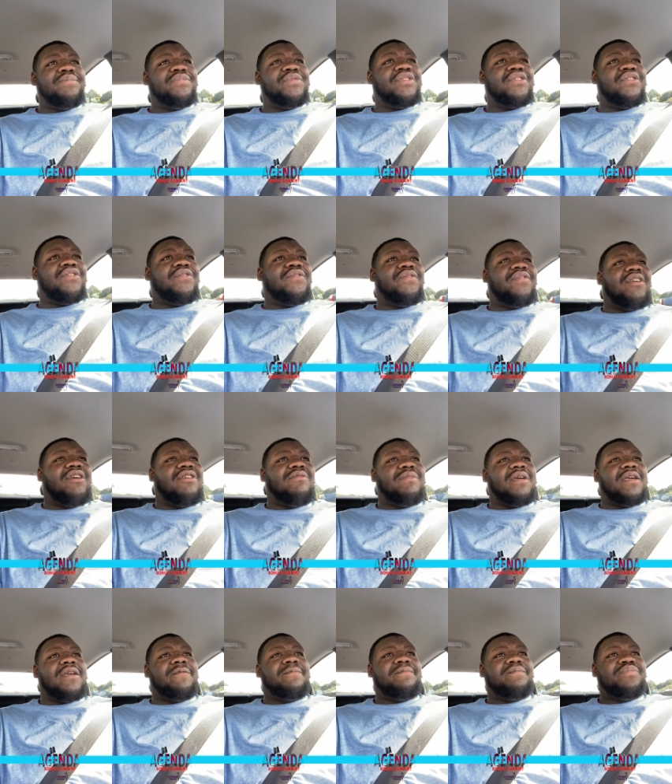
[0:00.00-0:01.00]
You feel
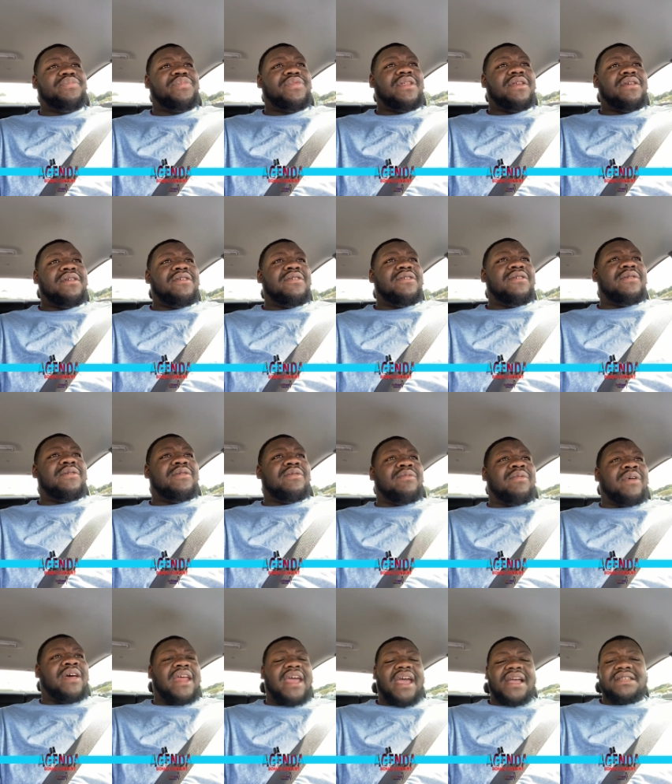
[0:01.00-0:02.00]
me?
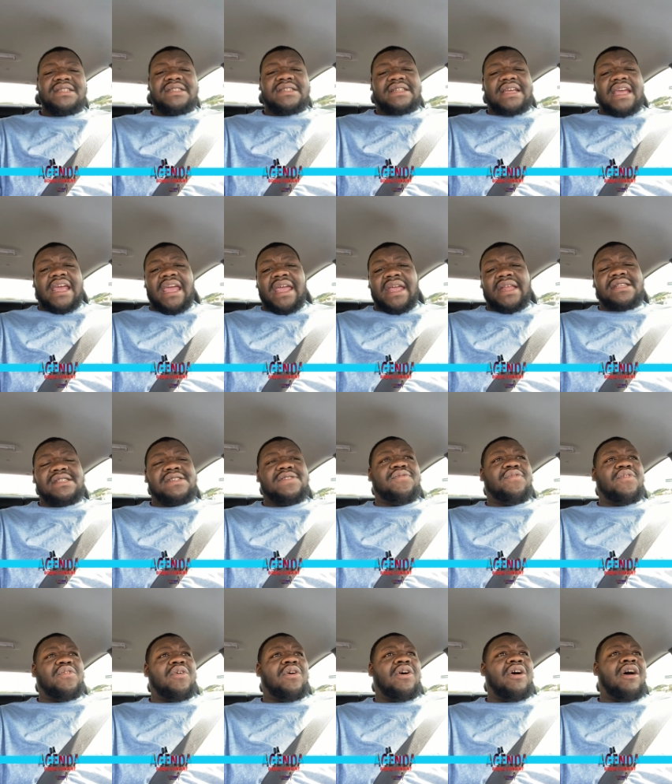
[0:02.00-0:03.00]
What has changed
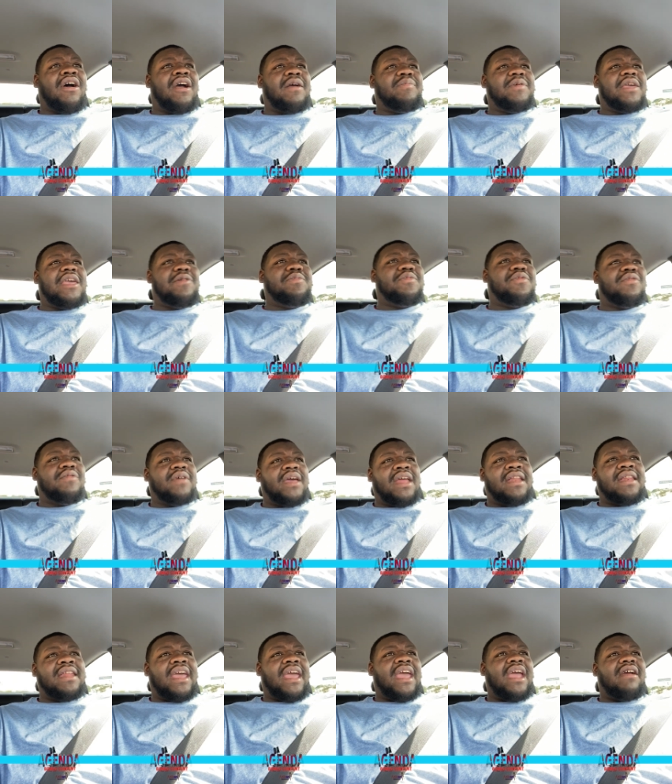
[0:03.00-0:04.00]
for our people
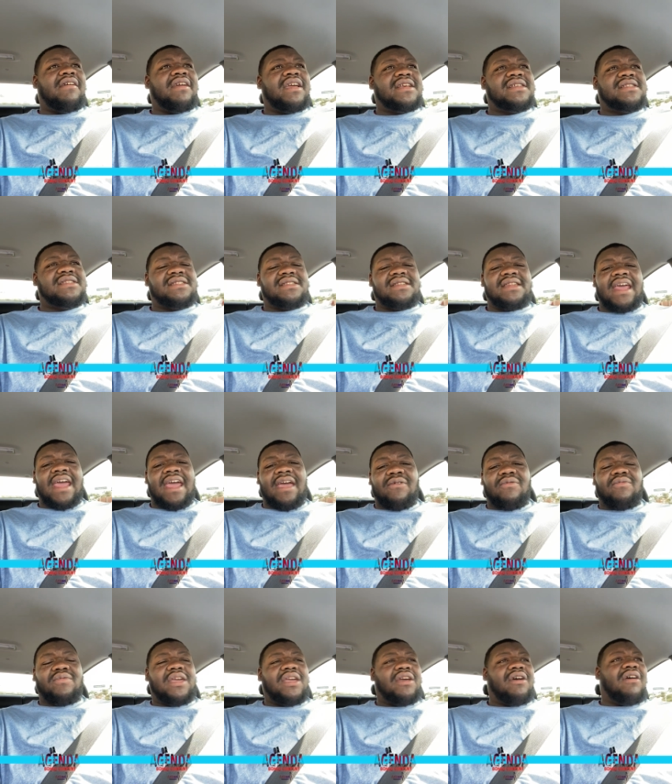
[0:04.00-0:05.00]
in the areas that
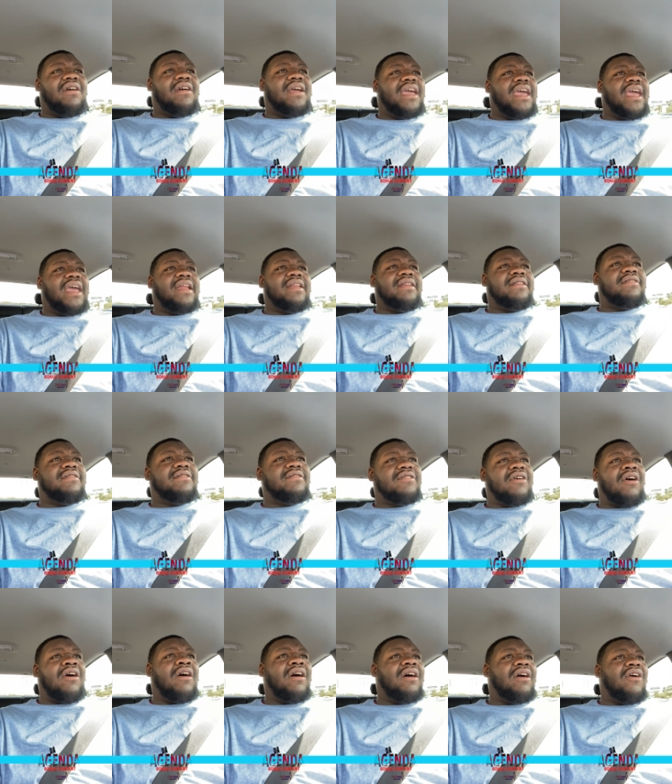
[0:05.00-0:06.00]
we are in?
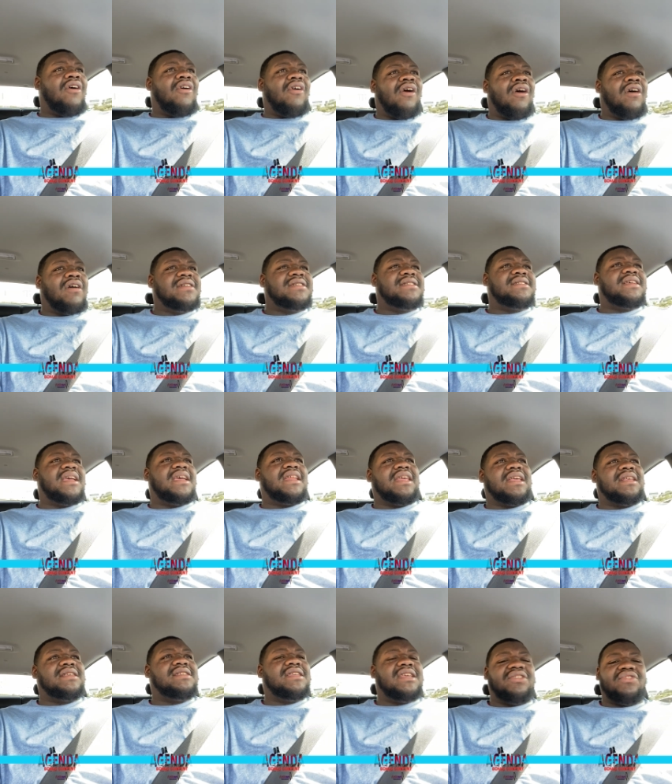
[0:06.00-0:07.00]
Our
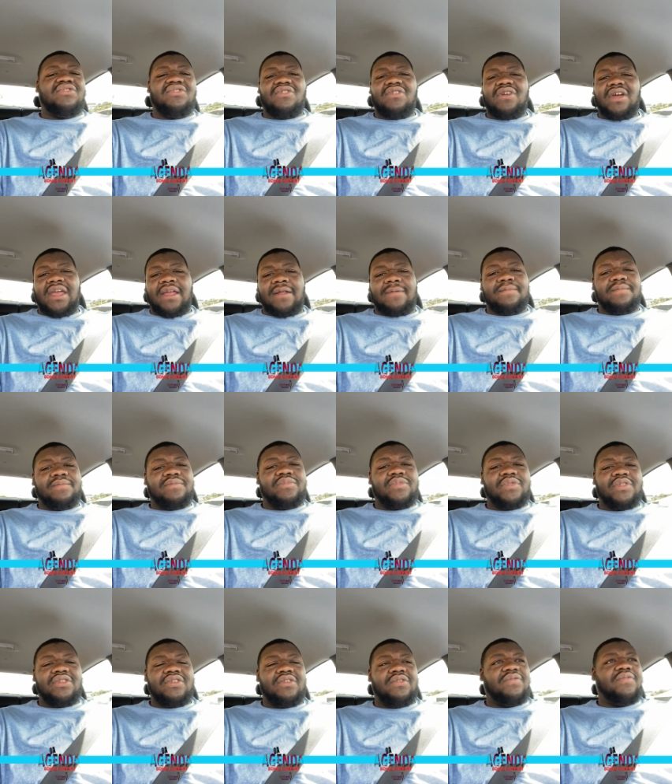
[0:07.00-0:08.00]
cities, Detroit.
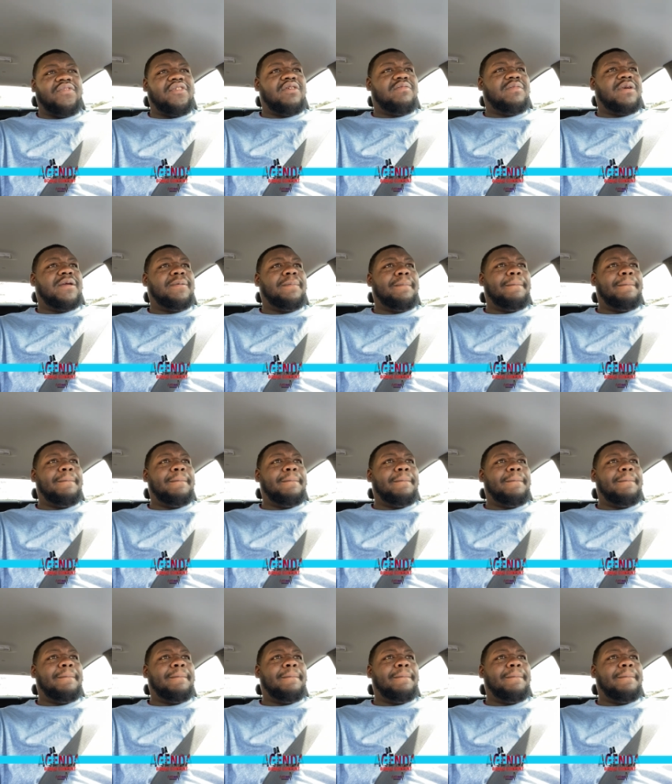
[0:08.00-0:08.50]
You feel me?